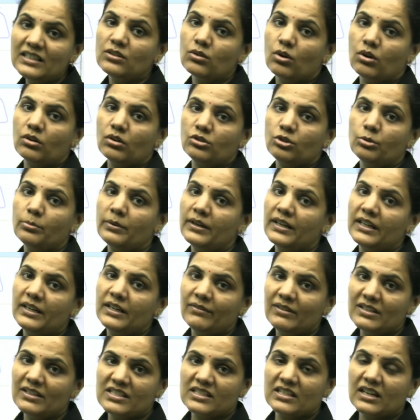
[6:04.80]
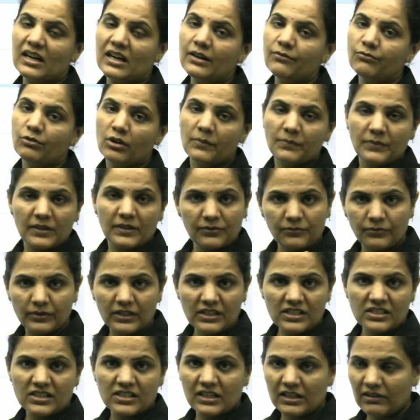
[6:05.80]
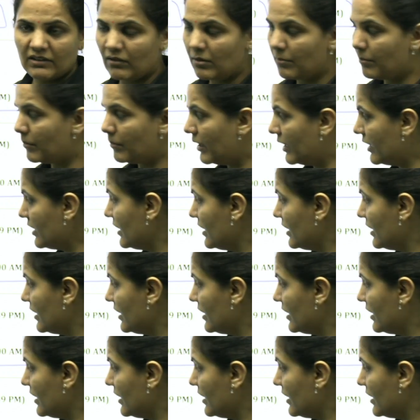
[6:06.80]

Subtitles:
October. It will start from the 1st November